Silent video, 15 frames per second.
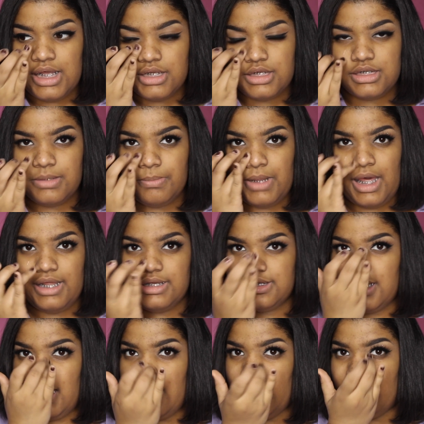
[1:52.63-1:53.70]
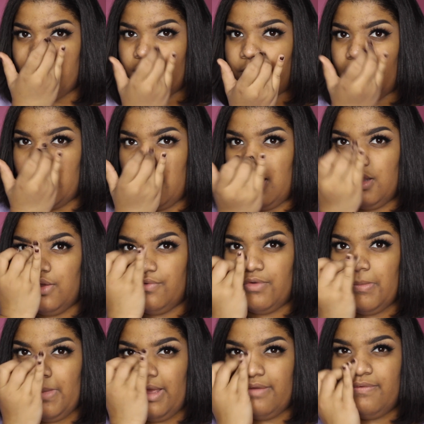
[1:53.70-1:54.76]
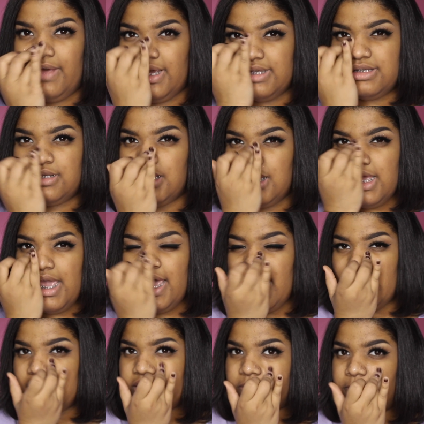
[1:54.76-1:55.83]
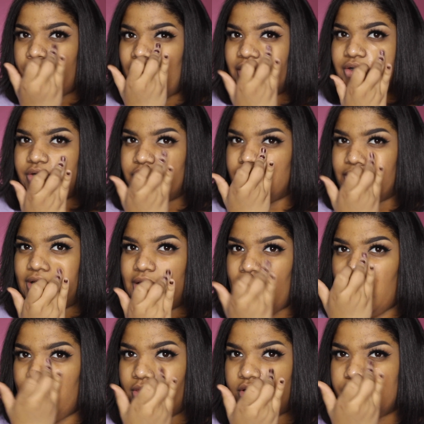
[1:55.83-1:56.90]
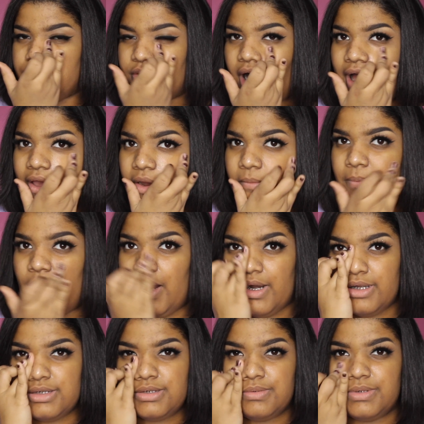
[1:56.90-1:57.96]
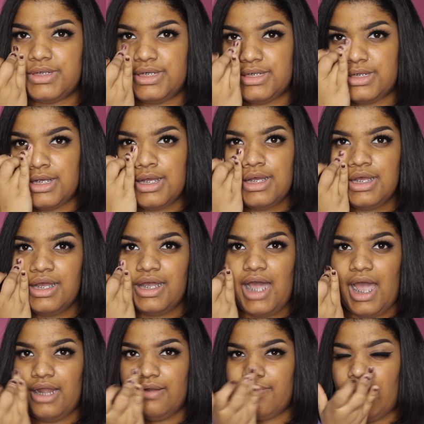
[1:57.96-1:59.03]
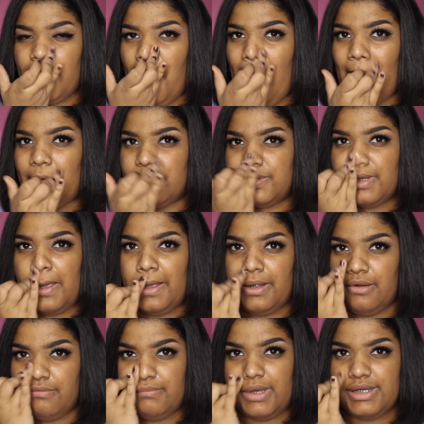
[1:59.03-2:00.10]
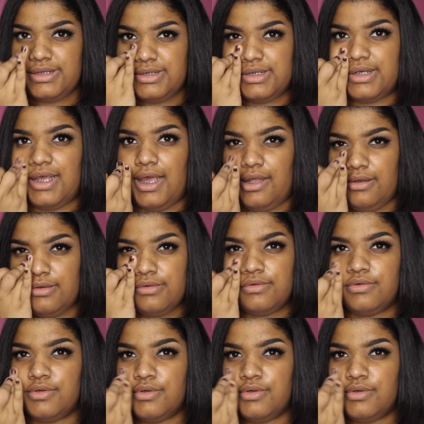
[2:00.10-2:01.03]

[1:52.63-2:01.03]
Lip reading: Just apply this everywhere, all over my face, especially in the drier parts, which is kind of on the outside of my skin.